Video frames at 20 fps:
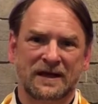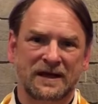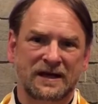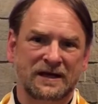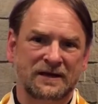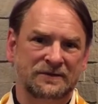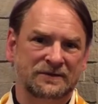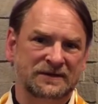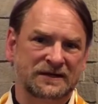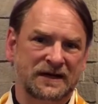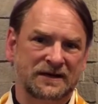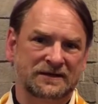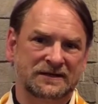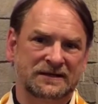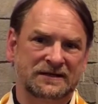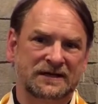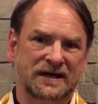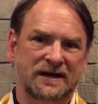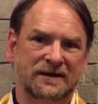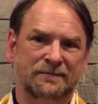he was
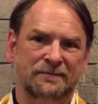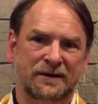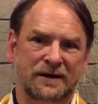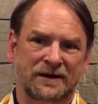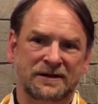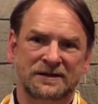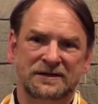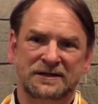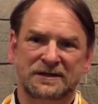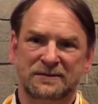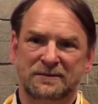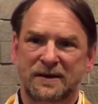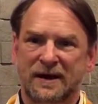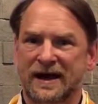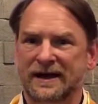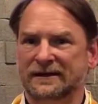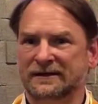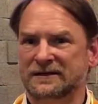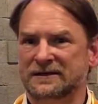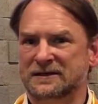outside Pontius
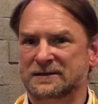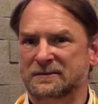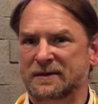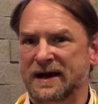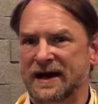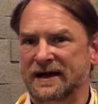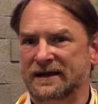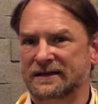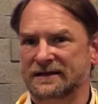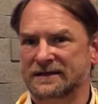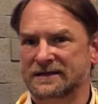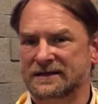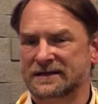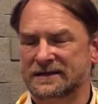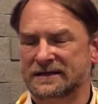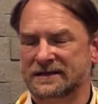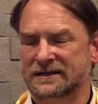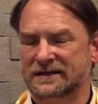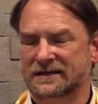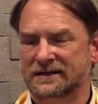Pilate's
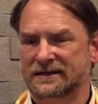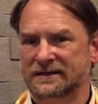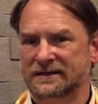palace.